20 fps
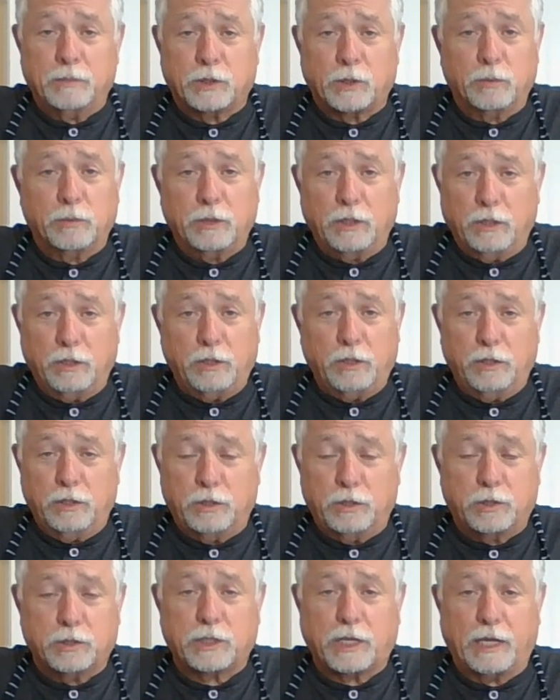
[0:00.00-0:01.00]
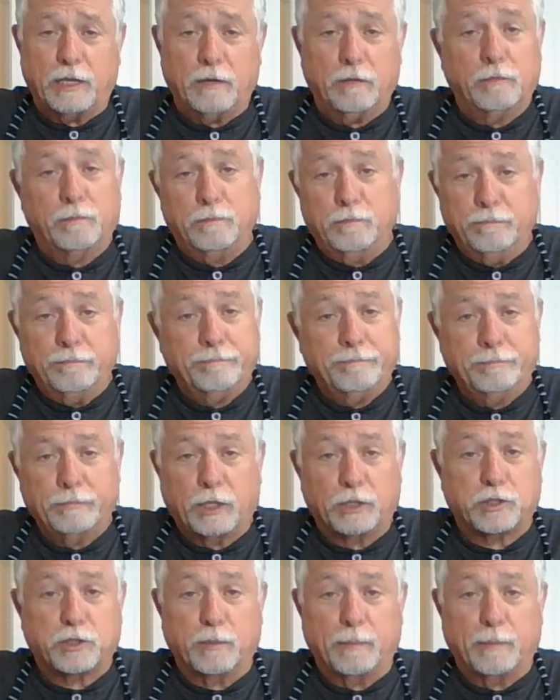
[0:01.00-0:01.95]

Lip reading: So you just kind of let